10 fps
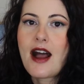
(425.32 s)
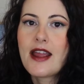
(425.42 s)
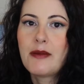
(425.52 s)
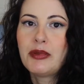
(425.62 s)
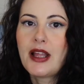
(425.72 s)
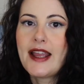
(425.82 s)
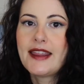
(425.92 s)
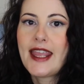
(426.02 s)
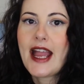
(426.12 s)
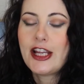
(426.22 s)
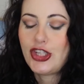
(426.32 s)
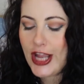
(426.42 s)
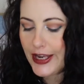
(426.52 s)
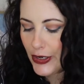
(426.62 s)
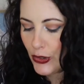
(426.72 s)
I apply the
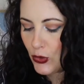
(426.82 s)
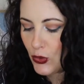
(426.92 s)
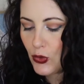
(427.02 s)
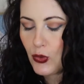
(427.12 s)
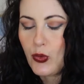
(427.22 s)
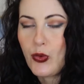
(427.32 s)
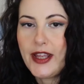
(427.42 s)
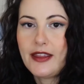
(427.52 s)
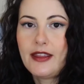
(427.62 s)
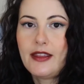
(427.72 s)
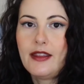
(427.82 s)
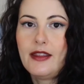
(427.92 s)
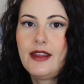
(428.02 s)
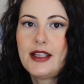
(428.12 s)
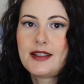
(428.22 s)
eyeshadow with
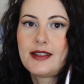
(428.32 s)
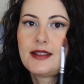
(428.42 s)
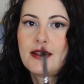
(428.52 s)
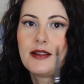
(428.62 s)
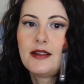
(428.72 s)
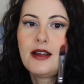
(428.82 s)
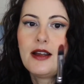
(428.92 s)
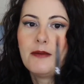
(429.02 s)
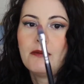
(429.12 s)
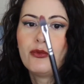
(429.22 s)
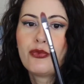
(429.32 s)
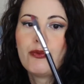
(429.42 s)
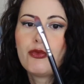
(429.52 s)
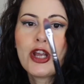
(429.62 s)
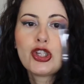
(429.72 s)
this
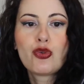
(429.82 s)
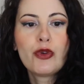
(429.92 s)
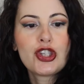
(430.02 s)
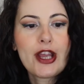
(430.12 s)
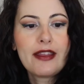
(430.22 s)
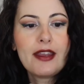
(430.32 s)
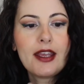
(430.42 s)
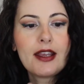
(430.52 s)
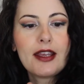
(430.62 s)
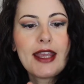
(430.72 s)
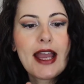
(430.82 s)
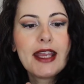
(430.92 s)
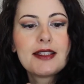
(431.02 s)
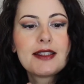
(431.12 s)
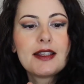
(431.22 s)
brush, which I think, yeah,
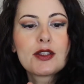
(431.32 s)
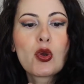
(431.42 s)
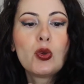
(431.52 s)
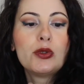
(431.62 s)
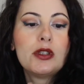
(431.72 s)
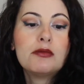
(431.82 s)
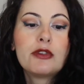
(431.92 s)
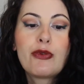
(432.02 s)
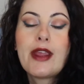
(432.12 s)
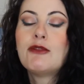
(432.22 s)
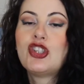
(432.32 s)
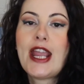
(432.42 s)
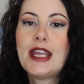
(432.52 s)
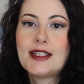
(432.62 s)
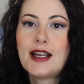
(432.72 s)
it's called Cream
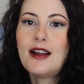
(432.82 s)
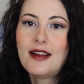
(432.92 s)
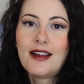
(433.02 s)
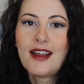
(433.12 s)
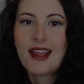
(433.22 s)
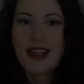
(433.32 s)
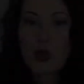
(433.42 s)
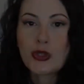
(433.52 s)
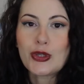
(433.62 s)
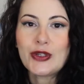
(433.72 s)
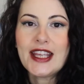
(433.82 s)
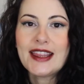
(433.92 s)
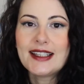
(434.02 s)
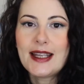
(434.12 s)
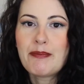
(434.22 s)
Shader. Of course you
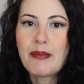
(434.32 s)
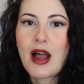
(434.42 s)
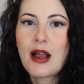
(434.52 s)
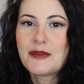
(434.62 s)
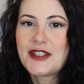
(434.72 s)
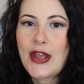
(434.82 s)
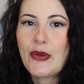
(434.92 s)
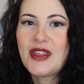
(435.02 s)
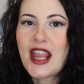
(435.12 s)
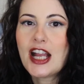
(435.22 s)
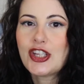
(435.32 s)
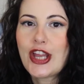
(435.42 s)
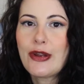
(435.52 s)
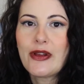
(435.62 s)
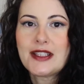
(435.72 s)
need the lip balm so the
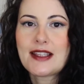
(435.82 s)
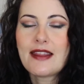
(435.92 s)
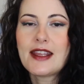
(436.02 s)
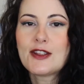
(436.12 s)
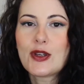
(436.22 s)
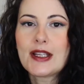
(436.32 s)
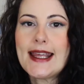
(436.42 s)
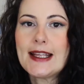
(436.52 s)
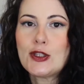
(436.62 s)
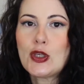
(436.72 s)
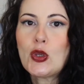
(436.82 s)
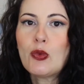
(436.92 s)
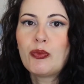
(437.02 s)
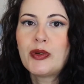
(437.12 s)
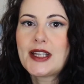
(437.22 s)
eyeshadow has something to cling
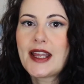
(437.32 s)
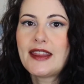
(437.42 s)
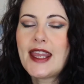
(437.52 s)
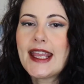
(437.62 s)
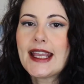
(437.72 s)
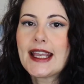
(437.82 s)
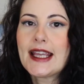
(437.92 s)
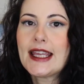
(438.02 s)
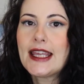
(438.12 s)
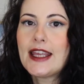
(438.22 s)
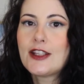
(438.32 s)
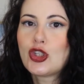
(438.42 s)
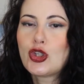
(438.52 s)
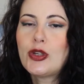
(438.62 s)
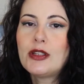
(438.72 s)
to, but I think it
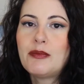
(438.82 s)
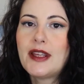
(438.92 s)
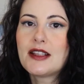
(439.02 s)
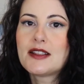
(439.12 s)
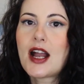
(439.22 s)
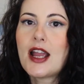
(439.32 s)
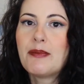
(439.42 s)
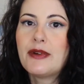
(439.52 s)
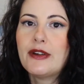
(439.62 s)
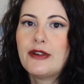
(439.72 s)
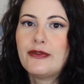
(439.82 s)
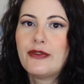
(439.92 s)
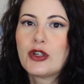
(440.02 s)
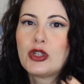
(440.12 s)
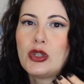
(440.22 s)
shouldn't be the type
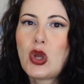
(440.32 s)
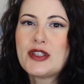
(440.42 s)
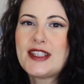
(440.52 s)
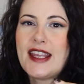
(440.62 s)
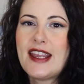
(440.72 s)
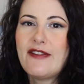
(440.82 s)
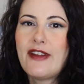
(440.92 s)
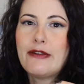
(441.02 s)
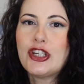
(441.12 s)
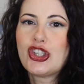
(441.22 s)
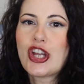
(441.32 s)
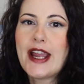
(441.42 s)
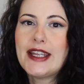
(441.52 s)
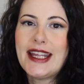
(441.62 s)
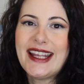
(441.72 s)
of glossy, very
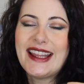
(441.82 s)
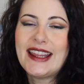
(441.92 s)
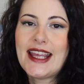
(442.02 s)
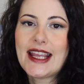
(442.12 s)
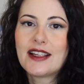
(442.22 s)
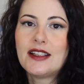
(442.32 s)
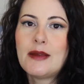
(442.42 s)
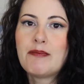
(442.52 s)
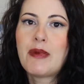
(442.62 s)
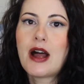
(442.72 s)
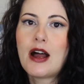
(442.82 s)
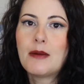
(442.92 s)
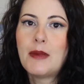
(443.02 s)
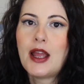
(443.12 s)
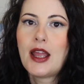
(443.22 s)
shiny, thick lip
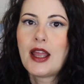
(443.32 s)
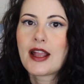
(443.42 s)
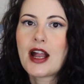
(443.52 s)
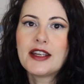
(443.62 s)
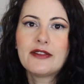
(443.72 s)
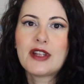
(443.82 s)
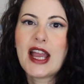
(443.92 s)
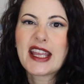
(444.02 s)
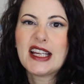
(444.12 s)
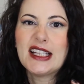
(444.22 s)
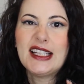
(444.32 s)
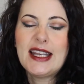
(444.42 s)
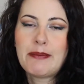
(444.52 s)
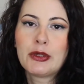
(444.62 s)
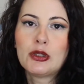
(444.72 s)
balm, kind of like a
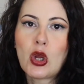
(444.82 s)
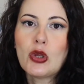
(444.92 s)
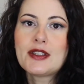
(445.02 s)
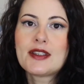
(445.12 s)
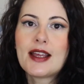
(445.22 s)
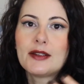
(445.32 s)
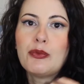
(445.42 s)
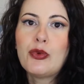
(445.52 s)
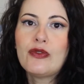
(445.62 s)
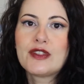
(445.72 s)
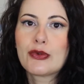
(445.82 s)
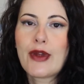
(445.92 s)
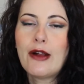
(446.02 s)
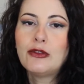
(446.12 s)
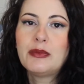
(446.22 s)
lip gloss that moves
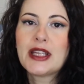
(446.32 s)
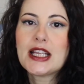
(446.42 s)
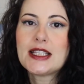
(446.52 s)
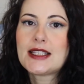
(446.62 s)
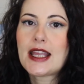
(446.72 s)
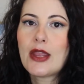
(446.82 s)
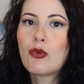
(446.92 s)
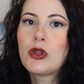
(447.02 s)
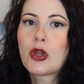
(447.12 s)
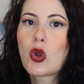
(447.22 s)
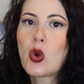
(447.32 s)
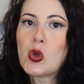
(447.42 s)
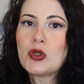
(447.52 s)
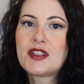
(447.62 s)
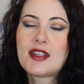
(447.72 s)
around, because it will
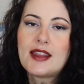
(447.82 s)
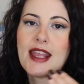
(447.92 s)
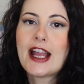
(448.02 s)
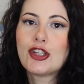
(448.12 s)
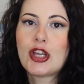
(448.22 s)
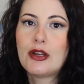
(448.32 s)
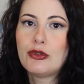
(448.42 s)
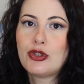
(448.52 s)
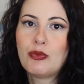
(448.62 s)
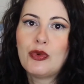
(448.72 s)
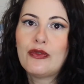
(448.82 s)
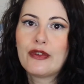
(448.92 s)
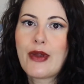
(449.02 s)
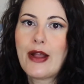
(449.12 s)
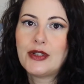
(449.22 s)
cause the eyeshadow to move
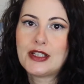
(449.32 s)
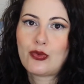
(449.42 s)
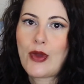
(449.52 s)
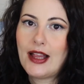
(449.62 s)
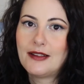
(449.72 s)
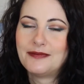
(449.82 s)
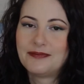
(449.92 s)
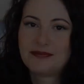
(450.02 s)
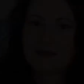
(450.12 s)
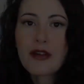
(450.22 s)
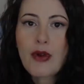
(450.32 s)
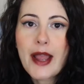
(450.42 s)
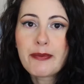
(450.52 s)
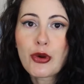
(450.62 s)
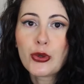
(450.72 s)
around as well. Another
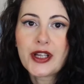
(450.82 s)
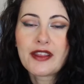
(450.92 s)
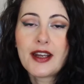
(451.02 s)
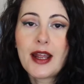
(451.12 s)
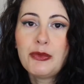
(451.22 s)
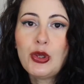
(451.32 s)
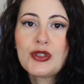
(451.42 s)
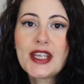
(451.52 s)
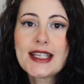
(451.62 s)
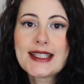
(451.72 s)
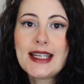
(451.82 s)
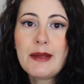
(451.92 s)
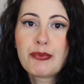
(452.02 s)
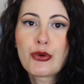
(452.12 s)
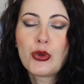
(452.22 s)
eye product that I'm using as a
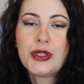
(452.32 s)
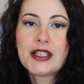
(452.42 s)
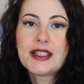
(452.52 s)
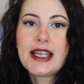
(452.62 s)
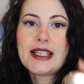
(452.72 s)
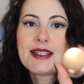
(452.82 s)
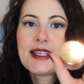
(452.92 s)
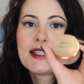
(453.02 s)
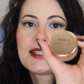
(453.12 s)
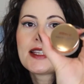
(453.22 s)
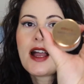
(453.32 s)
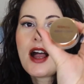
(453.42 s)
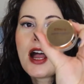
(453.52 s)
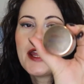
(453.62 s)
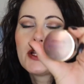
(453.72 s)
lip product is this
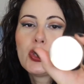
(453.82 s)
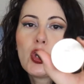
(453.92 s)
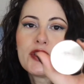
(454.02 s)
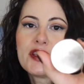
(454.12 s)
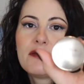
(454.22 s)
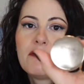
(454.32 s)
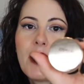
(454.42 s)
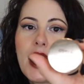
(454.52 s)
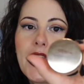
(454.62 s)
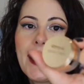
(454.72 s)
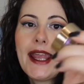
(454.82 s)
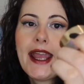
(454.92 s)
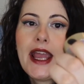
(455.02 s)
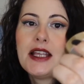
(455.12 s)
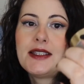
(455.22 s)
eye gloss by
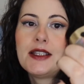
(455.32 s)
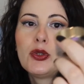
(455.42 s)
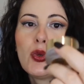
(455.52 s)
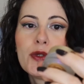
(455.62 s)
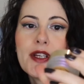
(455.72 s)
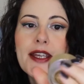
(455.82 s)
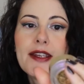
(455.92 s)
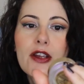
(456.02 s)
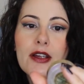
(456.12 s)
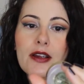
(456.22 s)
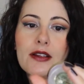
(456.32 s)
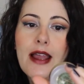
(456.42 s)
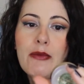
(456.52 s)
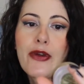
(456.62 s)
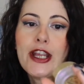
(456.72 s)
Estee Lauder in
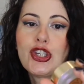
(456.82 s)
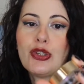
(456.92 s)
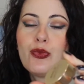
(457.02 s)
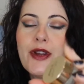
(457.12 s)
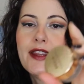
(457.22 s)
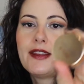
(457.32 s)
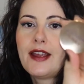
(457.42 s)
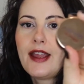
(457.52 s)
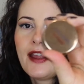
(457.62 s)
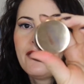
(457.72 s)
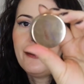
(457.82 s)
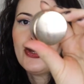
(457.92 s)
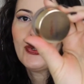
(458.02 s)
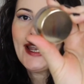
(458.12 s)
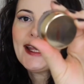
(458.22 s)
collaboration with
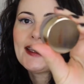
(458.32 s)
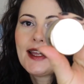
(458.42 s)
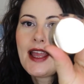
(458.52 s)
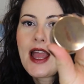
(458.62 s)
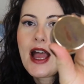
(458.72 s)
Violette.